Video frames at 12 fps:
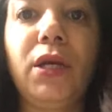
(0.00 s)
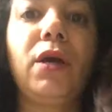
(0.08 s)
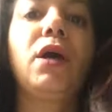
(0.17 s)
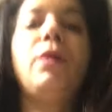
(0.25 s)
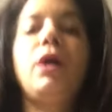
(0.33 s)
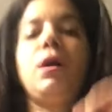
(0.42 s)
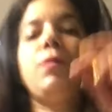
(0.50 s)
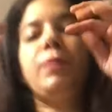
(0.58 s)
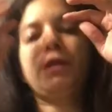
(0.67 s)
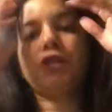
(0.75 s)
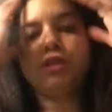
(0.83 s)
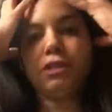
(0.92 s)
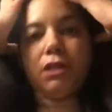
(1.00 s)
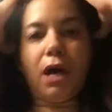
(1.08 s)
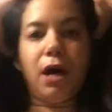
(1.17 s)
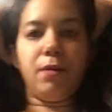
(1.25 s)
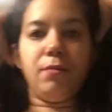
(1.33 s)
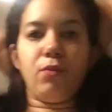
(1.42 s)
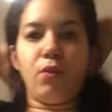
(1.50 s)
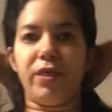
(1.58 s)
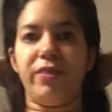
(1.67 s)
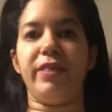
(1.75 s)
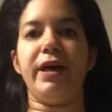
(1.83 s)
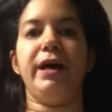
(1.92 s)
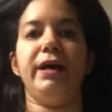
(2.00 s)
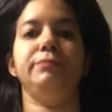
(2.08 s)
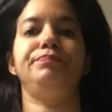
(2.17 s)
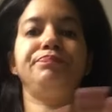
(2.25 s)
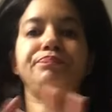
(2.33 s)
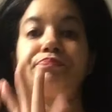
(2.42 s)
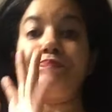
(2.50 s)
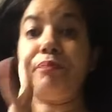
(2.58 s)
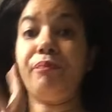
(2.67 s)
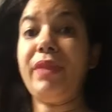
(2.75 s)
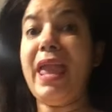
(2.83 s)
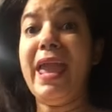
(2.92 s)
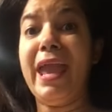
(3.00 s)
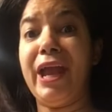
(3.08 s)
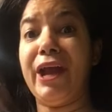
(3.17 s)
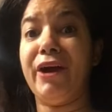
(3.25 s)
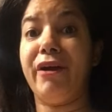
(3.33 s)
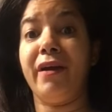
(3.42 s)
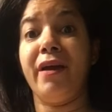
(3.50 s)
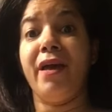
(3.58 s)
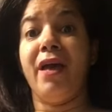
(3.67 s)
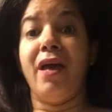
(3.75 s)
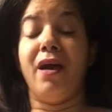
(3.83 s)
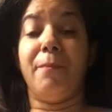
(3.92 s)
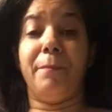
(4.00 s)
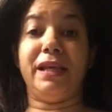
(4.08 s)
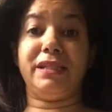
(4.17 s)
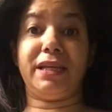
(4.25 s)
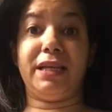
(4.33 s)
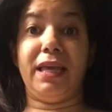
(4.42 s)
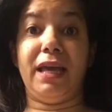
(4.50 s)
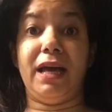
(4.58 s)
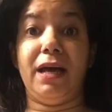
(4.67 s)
a couple pictures with hair basically